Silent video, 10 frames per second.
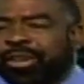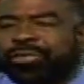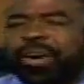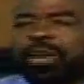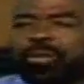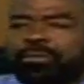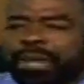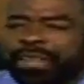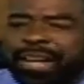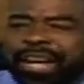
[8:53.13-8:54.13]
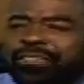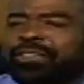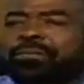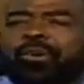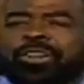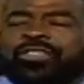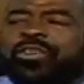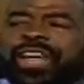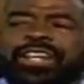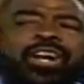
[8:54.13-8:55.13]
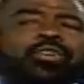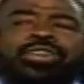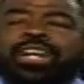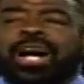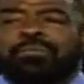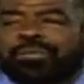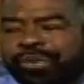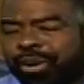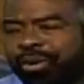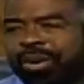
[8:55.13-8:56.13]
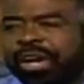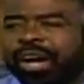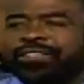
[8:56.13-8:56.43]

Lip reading: you thought would be there and support you, they don't come through.